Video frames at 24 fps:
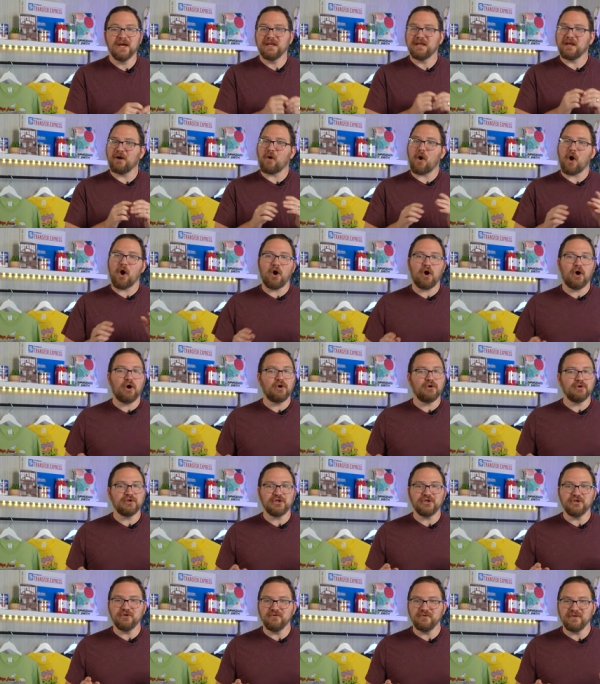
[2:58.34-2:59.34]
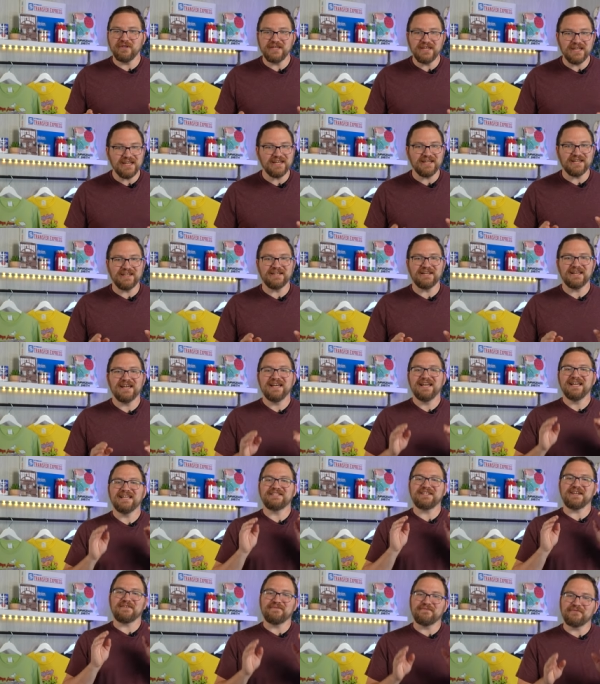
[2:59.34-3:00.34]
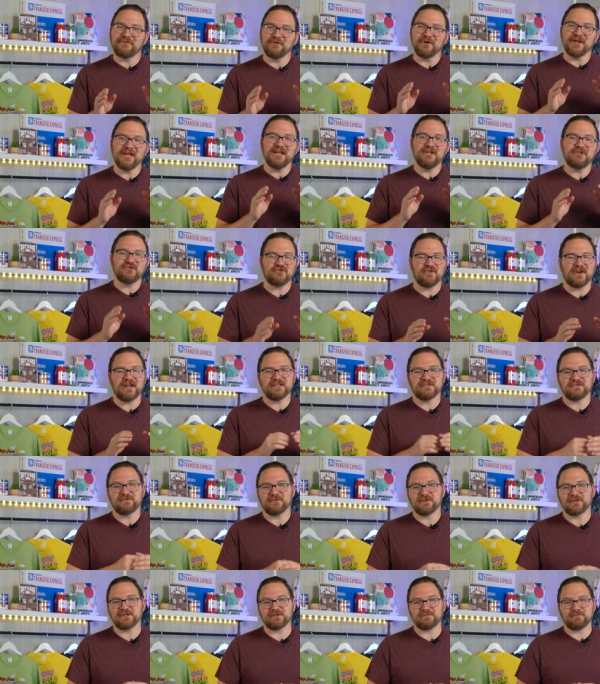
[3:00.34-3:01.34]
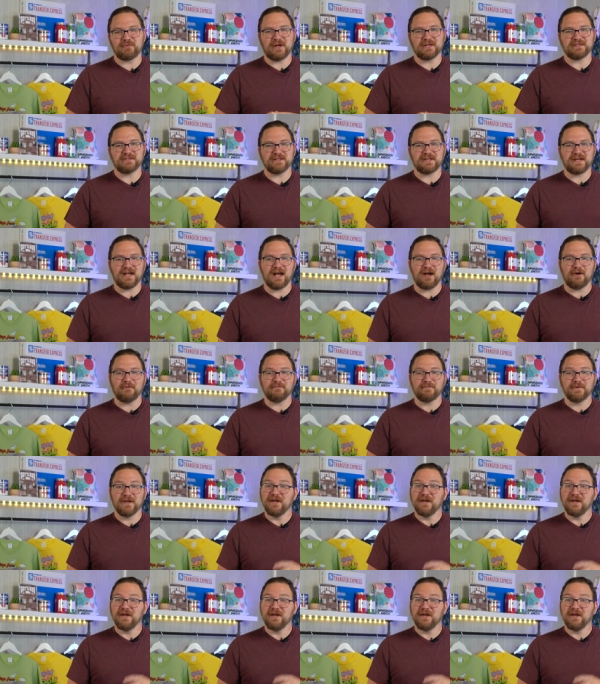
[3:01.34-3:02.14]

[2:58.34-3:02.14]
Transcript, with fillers: Now, all you need is a free Transfer Express account.